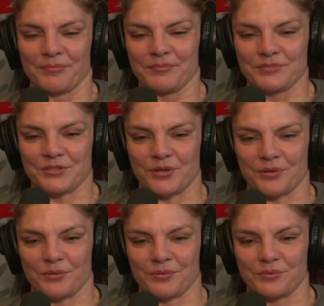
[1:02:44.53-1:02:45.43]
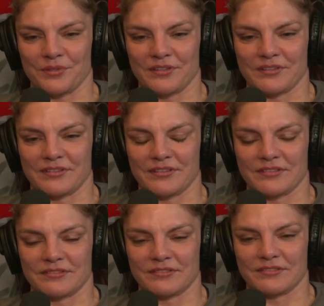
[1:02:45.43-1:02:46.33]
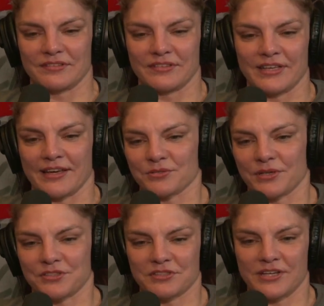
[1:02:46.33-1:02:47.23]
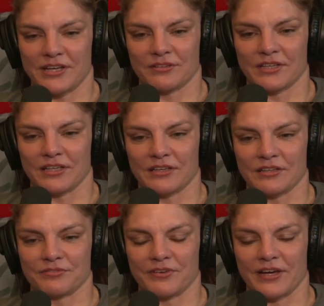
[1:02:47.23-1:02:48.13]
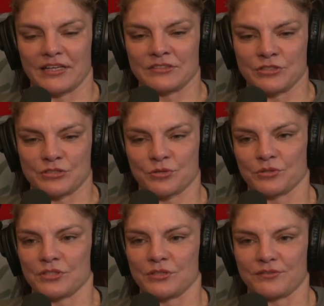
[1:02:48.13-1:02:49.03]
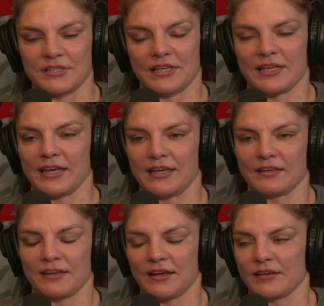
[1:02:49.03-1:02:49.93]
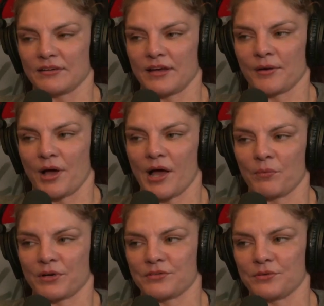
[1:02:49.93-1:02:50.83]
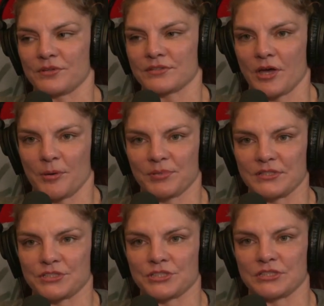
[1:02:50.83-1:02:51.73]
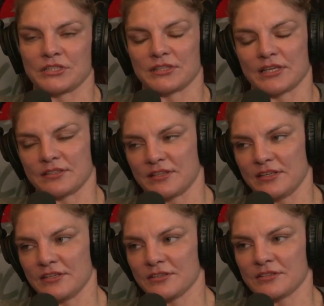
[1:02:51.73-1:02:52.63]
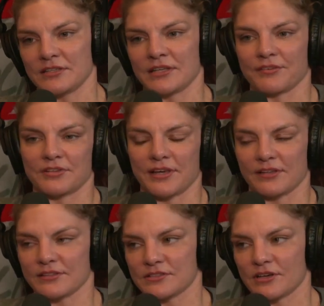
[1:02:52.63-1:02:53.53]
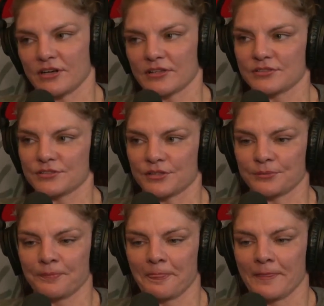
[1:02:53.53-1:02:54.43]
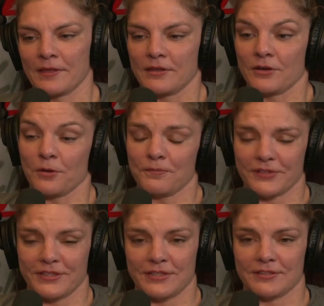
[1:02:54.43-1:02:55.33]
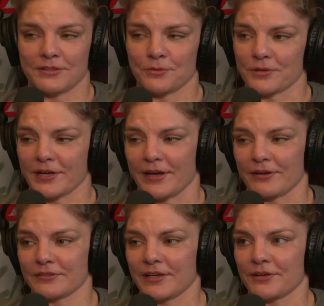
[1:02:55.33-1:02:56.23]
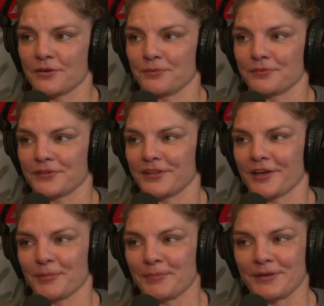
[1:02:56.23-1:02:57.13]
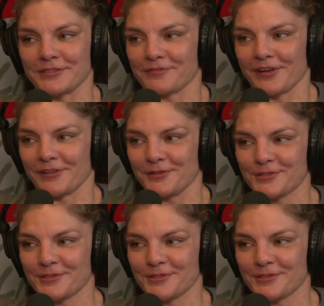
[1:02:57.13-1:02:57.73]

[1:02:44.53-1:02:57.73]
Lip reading: So I turned down like a fight and just told the UFC like, hey, like I want to do this competition at the end of the year, and then after that, let's talk. So hopefully it'll work out. Like, hopefully I'll be pissed if I lose.